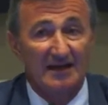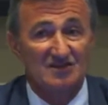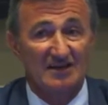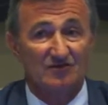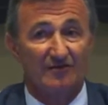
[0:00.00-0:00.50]

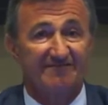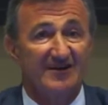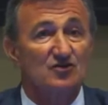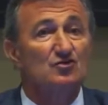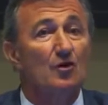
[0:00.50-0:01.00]
is that the
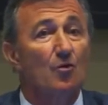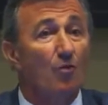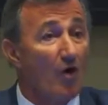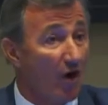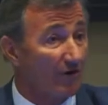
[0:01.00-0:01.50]
virtual
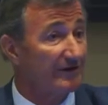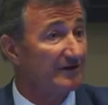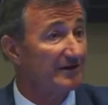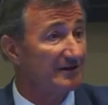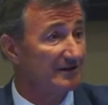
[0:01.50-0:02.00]
world
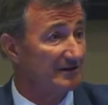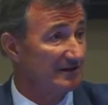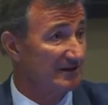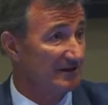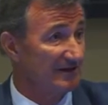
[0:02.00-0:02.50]

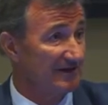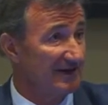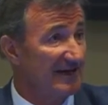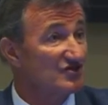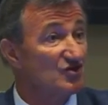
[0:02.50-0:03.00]

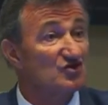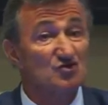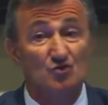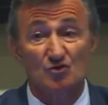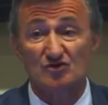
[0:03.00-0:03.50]
is the
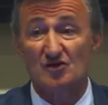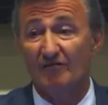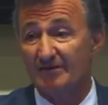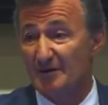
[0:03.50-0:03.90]
source of